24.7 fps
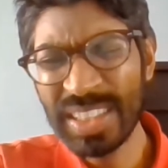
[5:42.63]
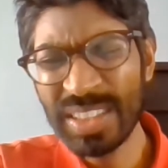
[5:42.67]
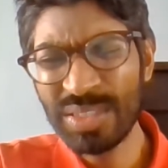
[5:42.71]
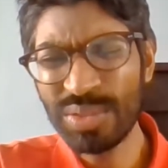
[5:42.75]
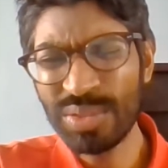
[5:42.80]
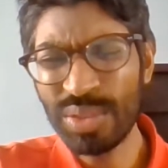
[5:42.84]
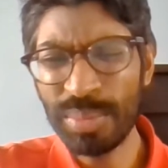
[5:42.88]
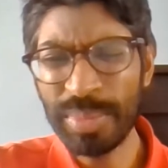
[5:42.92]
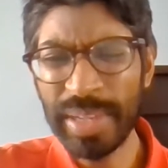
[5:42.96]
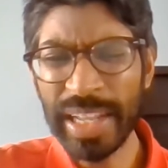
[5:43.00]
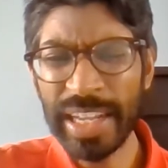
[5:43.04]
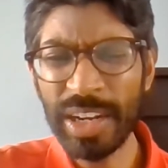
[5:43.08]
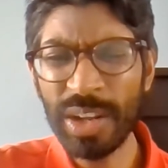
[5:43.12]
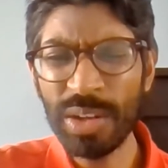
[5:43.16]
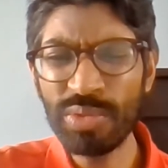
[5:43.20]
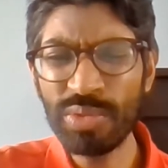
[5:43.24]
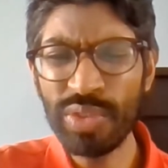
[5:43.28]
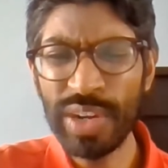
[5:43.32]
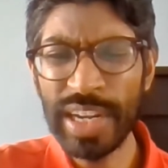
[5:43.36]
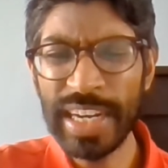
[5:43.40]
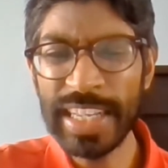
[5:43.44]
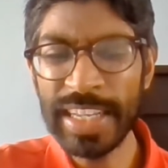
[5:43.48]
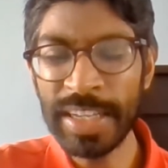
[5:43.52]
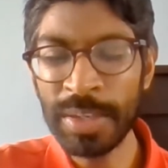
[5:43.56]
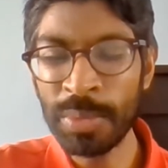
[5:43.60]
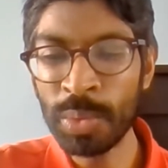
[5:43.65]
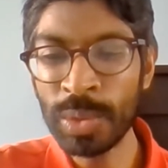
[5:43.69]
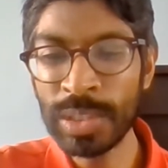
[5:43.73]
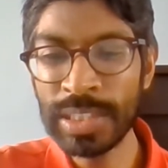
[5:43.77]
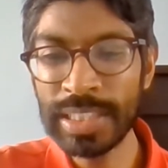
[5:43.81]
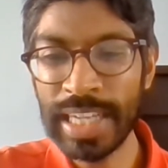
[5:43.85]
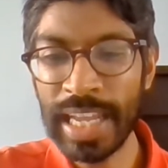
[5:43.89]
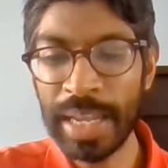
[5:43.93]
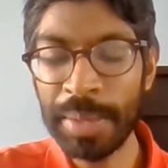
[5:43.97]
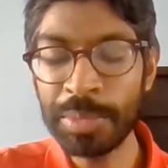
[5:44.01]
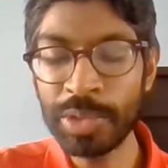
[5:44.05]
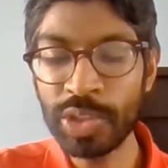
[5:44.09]
from then on, really, he
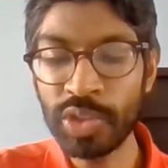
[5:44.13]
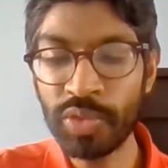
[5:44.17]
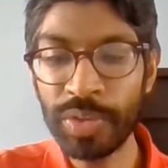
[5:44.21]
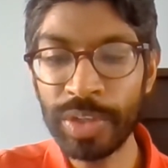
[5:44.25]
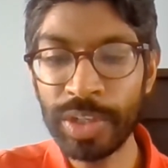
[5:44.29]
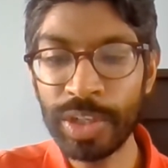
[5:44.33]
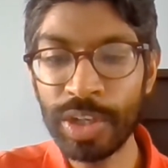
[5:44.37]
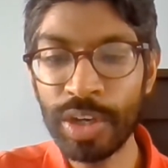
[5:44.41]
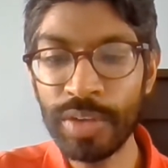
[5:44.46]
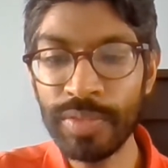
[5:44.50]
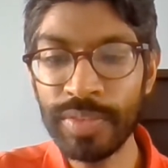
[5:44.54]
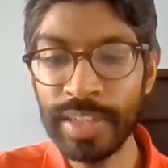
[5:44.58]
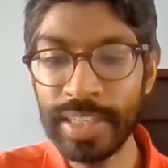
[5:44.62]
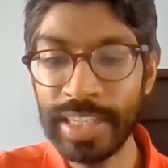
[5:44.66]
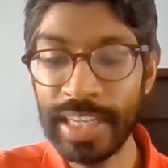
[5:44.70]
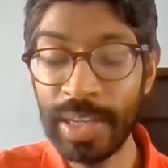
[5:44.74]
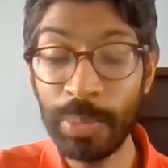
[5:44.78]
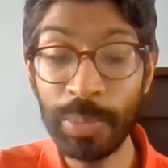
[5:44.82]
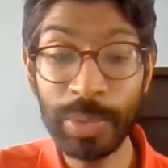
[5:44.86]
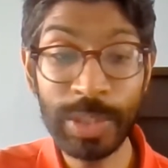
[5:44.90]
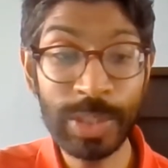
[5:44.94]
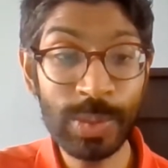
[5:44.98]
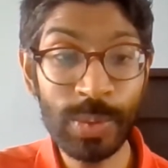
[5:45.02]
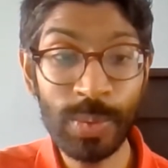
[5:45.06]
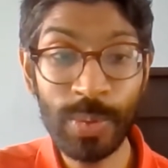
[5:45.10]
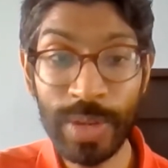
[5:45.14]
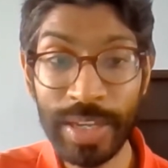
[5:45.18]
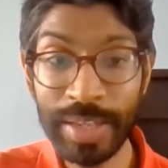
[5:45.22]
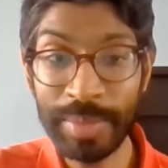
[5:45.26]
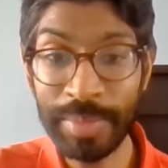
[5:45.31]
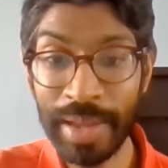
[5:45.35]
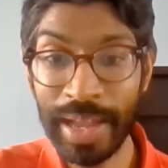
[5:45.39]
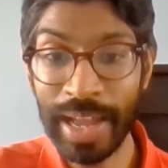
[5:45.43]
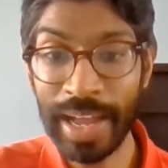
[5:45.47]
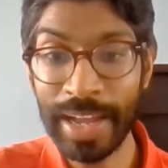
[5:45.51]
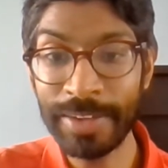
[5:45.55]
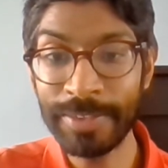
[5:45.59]
wasn't able to recover. And then we saw him
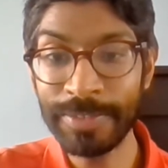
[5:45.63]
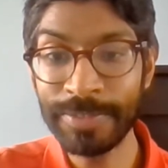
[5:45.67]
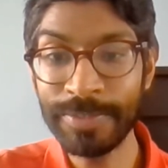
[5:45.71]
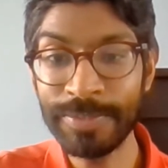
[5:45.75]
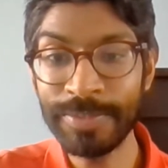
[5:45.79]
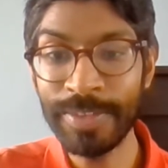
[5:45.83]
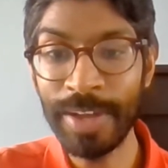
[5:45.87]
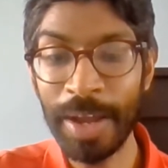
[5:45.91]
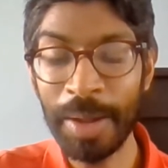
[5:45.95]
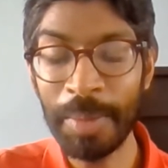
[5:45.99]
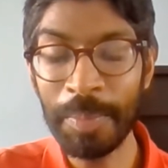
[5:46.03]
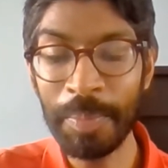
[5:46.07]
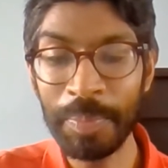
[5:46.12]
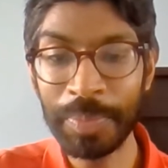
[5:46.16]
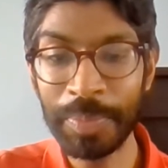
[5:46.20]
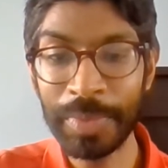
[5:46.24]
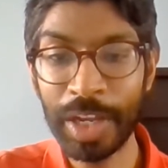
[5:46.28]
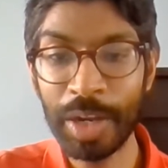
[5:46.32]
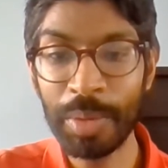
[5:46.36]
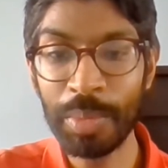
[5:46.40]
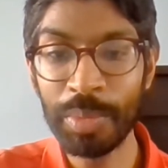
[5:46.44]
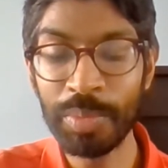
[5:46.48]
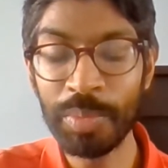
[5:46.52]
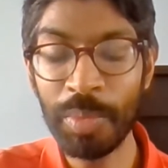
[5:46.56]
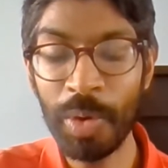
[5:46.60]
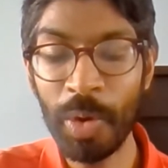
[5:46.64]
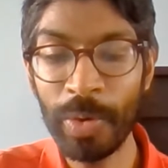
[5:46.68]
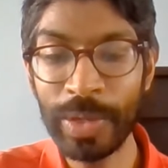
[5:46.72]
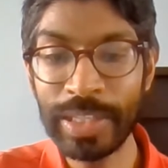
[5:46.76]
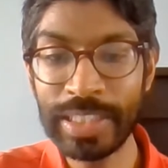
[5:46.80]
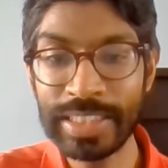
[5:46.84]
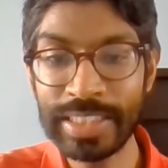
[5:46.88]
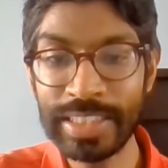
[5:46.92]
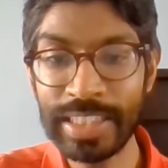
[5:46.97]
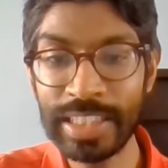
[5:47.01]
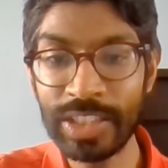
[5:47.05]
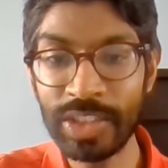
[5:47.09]
have a couple more
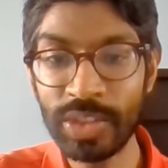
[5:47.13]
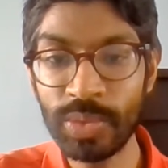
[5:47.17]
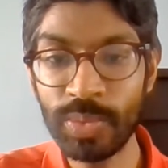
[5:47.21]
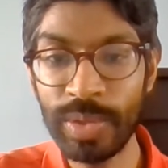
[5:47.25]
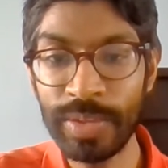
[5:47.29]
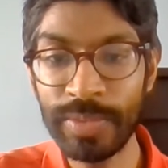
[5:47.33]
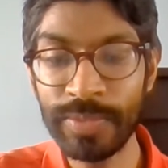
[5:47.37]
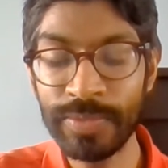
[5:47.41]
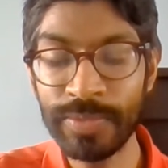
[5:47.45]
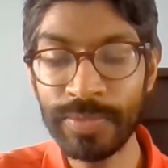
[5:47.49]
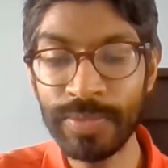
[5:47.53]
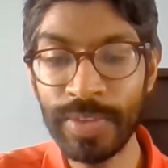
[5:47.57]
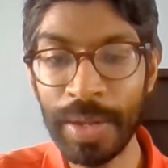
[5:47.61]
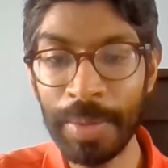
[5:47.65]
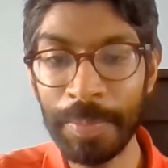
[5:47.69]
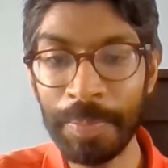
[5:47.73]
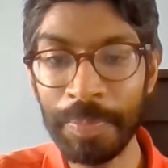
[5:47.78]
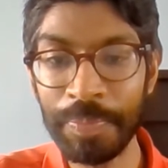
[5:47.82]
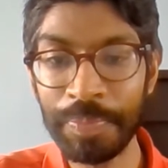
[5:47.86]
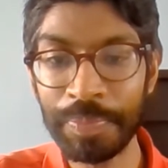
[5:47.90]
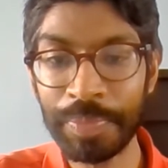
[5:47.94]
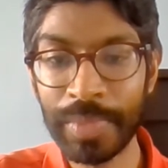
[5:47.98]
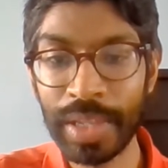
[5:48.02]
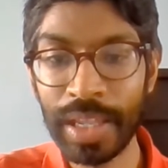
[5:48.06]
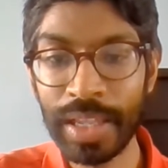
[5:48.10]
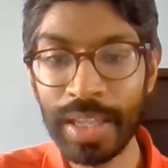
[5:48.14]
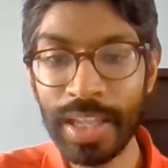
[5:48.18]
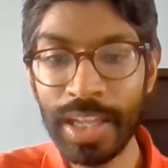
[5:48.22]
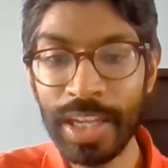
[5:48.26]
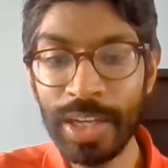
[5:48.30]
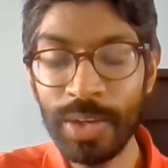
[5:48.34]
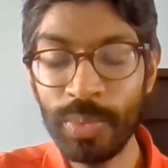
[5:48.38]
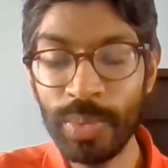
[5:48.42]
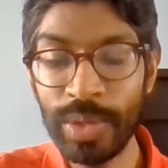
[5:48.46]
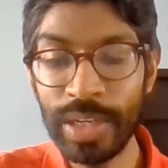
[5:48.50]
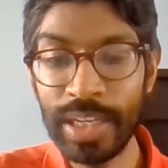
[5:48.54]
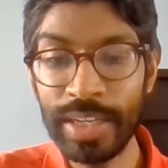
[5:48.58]
incidents with
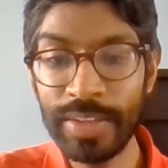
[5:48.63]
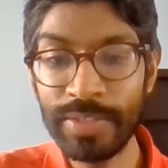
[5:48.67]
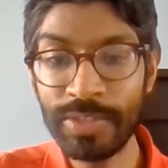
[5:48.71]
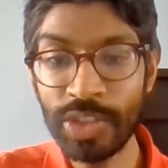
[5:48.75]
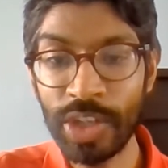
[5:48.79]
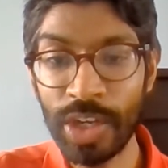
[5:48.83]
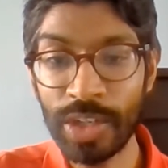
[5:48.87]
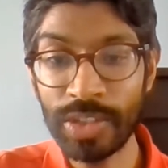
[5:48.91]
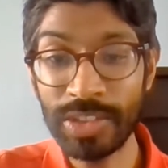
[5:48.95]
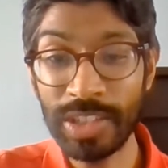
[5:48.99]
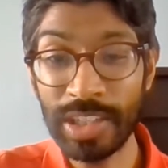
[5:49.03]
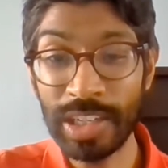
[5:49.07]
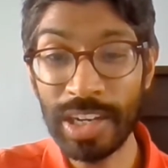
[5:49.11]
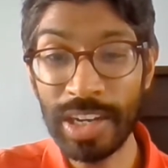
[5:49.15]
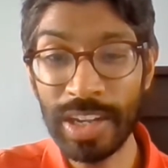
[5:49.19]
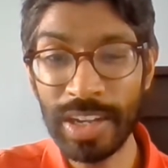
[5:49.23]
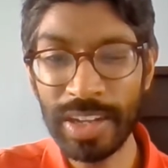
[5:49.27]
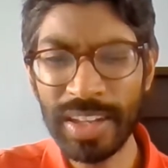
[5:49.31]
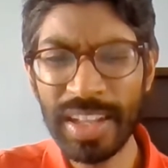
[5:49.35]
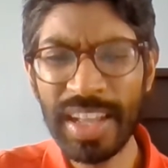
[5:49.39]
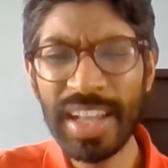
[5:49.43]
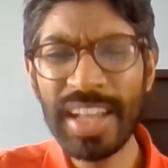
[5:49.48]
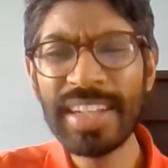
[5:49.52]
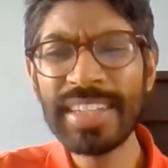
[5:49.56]
Charles Leclerc.